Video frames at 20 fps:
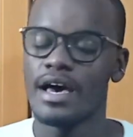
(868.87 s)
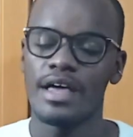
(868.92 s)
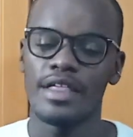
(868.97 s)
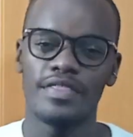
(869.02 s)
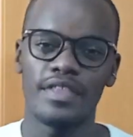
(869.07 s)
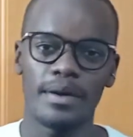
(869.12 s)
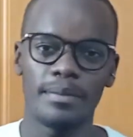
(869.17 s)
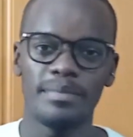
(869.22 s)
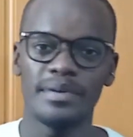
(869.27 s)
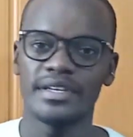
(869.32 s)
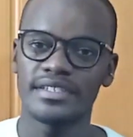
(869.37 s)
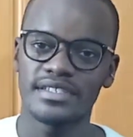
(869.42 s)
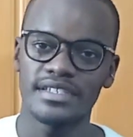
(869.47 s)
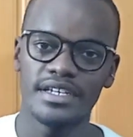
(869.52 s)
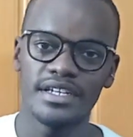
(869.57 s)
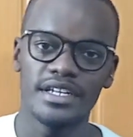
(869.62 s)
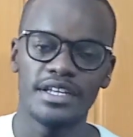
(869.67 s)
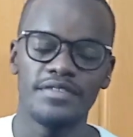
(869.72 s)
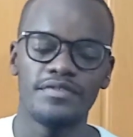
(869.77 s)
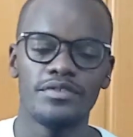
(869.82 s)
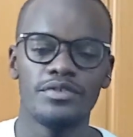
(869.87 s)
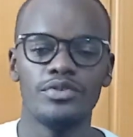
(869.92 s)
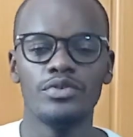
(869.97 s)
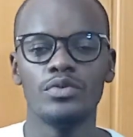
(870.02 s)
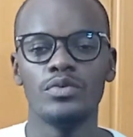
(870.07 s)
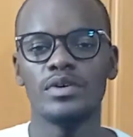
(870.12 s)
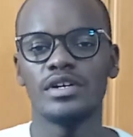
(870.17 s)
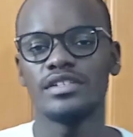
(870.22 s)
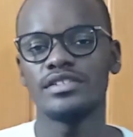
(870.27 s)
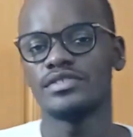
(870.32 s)
That being said, if you do
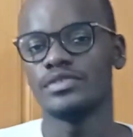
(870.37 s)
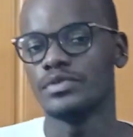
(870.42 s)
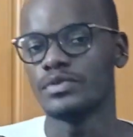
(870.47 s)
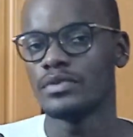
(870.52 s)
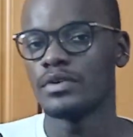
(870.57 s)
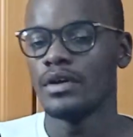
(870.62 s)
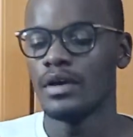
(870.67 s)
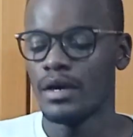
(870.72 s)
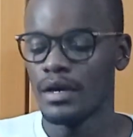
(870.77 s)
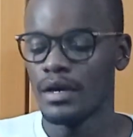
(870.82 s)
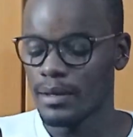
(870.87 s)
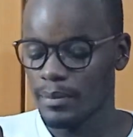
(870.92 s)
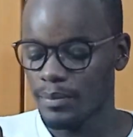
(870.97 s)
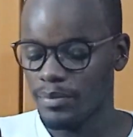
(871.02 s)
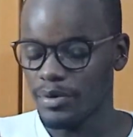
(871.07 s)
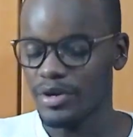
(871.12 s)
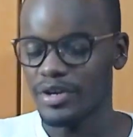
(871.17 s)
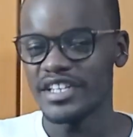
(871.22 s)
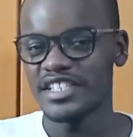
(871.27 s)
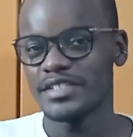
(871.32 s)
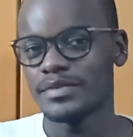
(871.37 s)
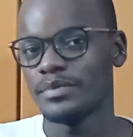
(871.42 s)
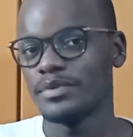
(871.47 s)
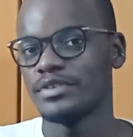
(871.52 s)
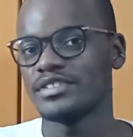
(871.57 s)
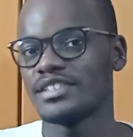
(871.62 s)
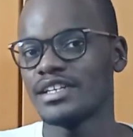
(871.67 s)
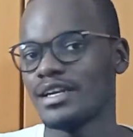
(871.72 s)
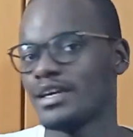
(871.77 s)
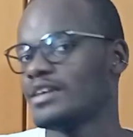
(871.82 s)
want to progress with your
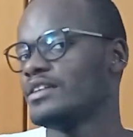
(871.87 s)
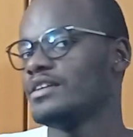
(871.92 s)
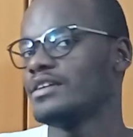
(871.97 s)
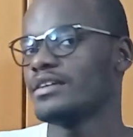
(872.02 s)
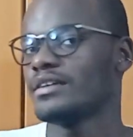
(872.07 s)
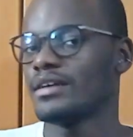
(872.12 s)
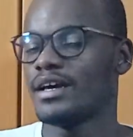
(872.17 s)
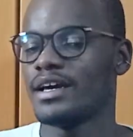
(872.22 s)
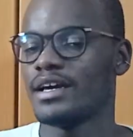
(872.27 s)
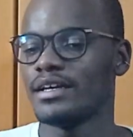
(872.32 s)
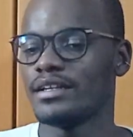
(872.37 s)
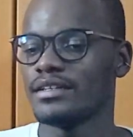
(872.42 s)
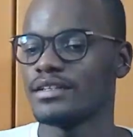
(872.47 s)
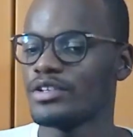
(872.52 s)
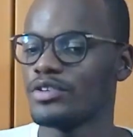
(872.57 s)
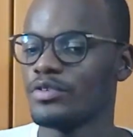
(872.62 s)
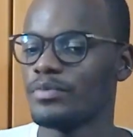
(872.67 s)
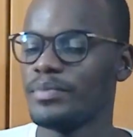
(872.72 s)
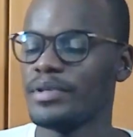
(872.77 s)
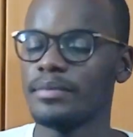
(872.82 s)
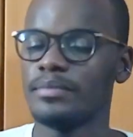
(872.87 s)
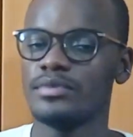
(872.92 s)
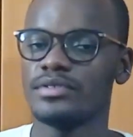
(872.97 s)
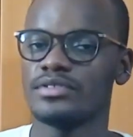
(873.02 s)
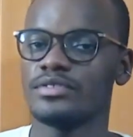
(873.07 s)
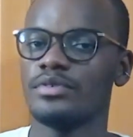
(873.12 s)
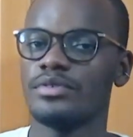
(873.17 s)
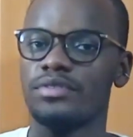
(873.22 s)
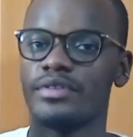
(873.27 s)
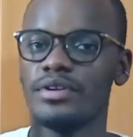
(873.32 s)
sliding and you know be able to
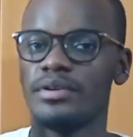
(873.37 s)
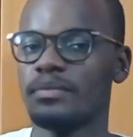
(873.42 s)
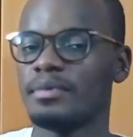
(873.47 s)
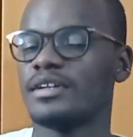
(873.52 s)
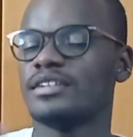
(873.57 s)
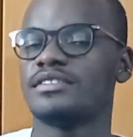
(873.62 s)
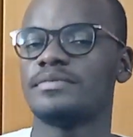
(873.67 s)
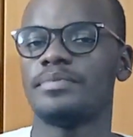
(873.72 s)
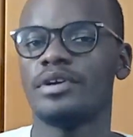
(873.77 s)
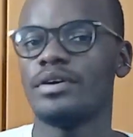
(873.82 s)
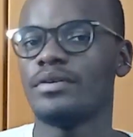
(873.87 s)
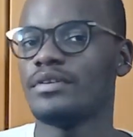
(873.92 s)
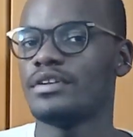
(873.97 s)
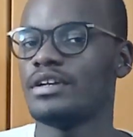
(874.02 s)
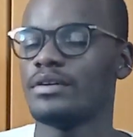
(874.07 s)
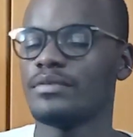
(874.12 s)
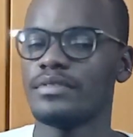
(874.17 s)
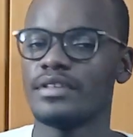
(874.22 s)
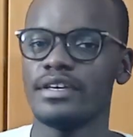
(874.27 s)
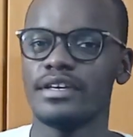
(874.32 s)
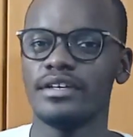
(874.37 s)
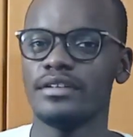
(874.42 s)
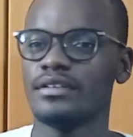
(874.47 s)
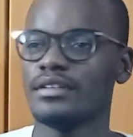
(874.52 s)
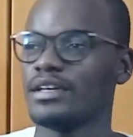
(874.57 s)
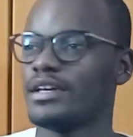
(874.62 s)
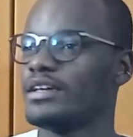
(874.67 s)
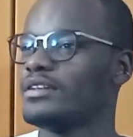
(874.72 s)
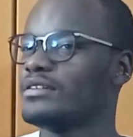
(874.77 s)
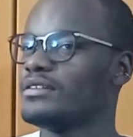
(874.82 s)
go 30 miles per hour down the hill
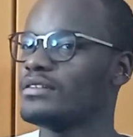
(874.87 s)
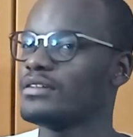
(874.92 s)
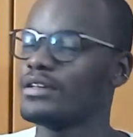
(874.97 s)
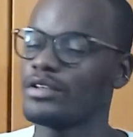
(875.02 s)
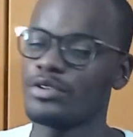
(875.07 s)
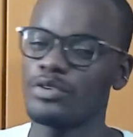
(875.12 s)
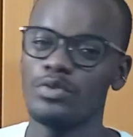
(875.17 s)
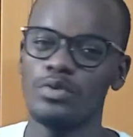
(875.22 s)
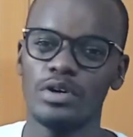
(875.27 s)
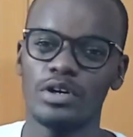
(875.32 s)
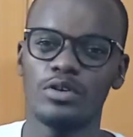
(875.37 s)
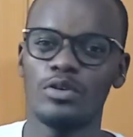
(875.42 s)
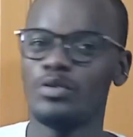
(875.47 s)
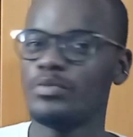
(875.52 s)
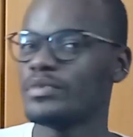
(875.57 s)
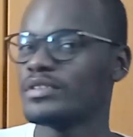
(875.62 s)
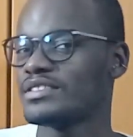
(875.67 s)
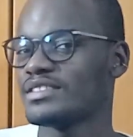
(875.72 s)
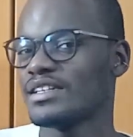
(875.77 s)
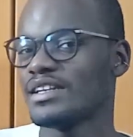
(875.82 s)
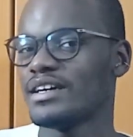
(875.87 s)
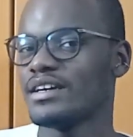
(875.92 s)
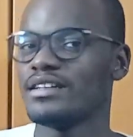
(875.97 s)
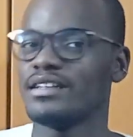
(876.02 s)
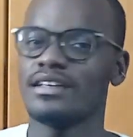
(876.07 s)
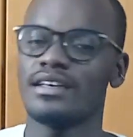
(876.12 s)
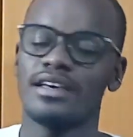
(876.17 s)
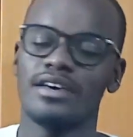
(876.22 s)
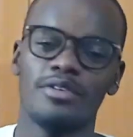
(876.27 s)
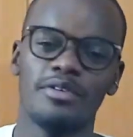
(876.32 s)
and do a Coleman slide
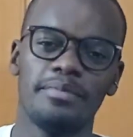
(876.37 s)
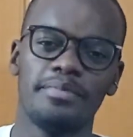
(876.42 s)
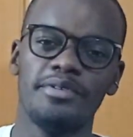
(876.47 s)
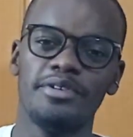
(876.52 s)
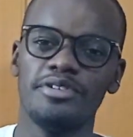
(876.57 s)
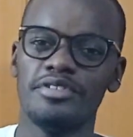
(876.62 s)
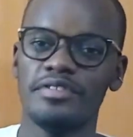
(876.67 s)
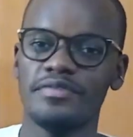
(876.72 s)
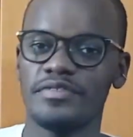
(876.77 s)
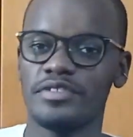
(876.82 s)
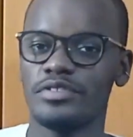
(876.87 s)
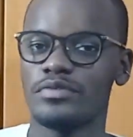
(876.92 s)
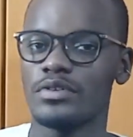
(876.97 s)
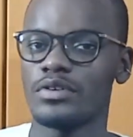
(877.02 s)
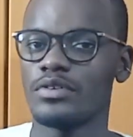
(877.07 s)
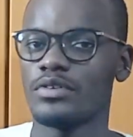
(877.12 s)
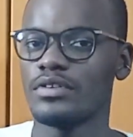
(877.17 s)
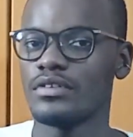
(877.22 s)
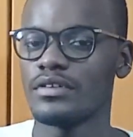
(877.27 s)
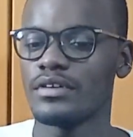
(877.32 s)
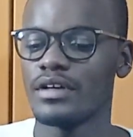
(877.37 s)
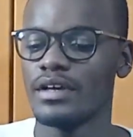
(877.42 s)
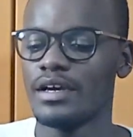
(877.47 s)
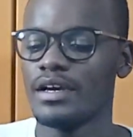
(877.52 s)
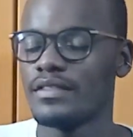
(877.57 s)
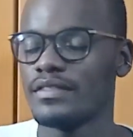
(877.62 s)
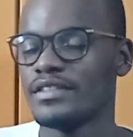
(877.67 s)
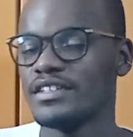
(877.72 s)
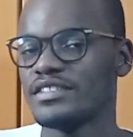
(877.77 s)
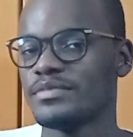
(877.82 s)
or a pre-drift into a corner
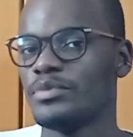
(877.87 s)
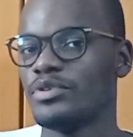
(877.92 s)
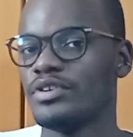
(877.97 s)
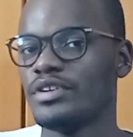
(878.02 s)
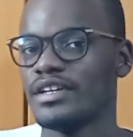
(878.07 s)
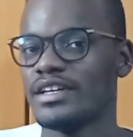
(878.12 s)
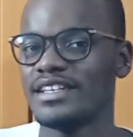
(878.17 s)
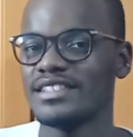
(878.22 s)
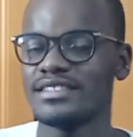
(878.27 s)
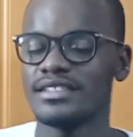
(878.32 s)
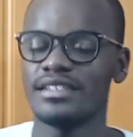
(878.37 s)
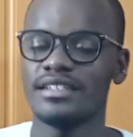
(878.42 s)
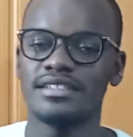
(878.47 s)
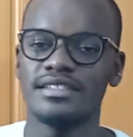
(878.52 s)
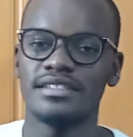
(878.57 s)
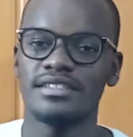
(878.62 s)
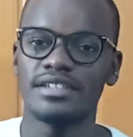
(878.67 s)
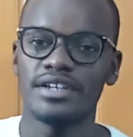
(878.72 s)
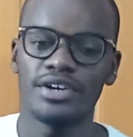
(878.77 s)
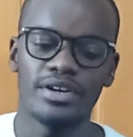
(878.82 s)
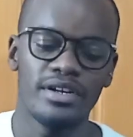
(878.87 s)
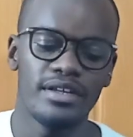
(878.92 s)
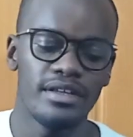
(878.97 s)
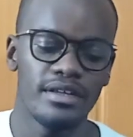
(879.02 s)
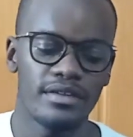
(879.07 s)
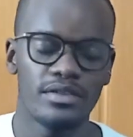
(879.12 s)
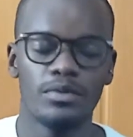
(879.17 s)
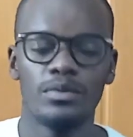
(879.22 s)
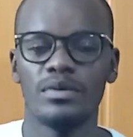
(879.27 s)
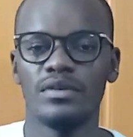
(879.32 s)
this board isn't necessarily
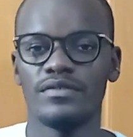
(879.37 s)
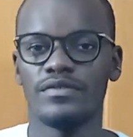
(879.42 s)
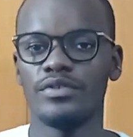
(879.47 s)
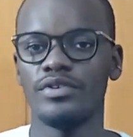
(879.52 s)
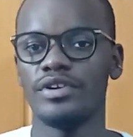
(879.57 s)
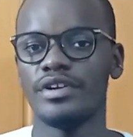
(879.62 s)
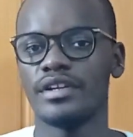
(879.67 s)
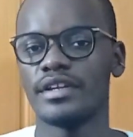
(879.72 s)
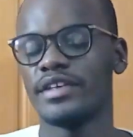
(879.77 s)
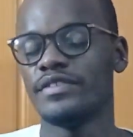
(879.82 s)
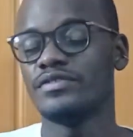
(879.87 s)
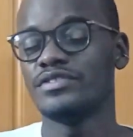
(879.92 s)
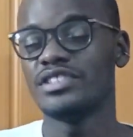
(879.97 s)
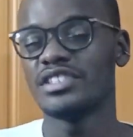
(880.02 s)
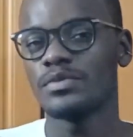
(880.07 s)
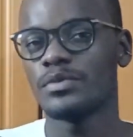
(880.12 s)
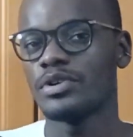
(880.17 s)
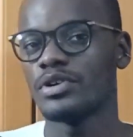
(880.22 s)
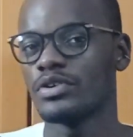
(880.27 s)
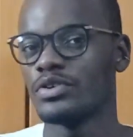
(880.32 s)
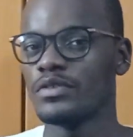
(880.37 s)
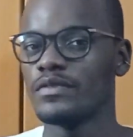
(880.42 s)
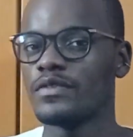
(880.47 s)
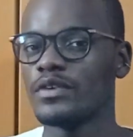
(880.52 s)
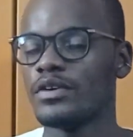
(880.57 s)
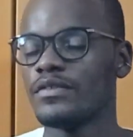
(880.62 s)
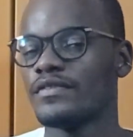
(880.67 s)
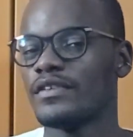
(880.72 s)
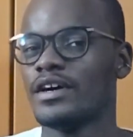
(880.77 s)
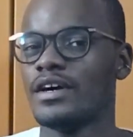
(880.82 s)
the one for it if you just want to goof
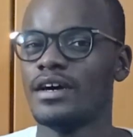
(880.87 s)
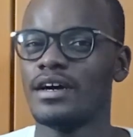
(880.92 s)
off